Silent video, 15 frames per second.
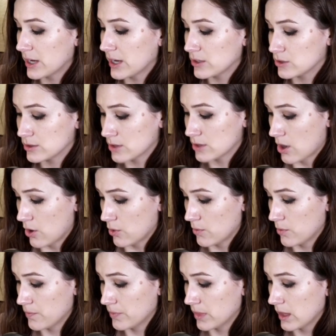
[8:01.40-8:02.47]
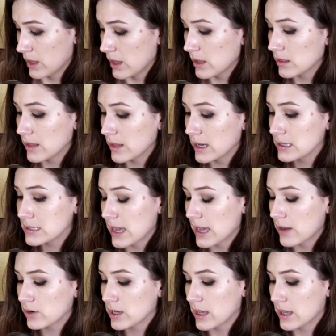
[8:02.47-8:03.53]
so, he lay
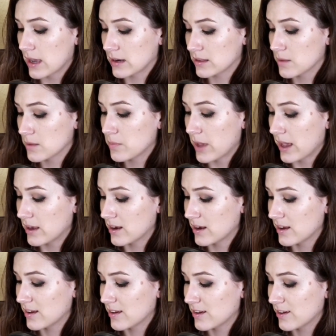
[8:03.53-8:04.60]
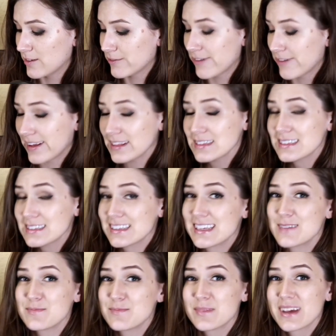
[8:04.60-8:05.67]
down again in the bed, fell
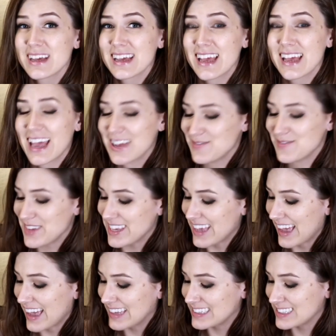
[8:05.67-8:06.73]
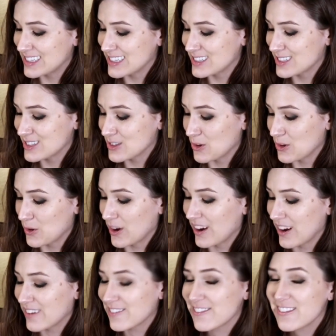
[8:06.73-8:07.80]
asleep, and began to
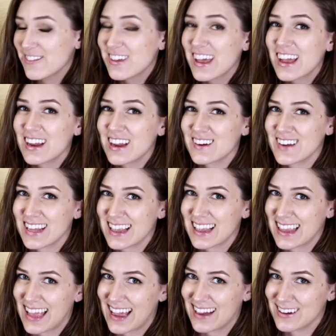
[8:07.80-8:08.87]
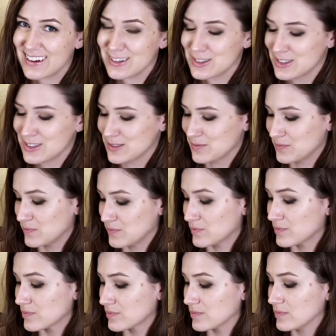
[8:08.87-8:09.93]
snore very loud.
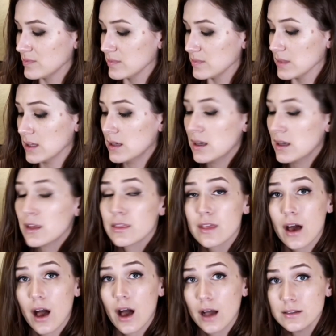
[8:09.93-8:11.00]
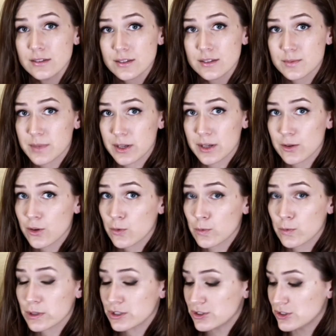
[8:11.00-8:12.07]
The huntsman
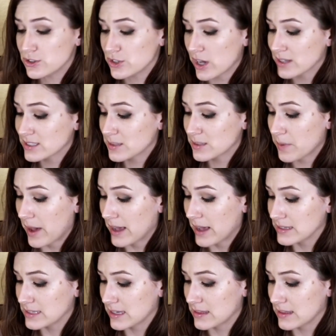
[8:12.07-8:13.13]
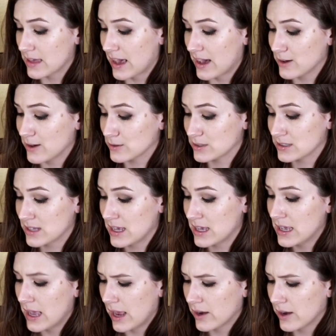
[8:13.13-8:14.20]
was just passing the house,
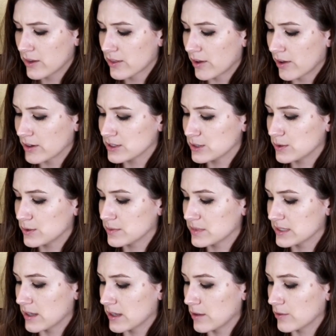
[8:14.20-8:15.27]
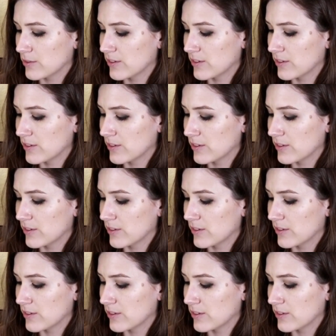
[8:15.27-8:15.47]
and thought to himself,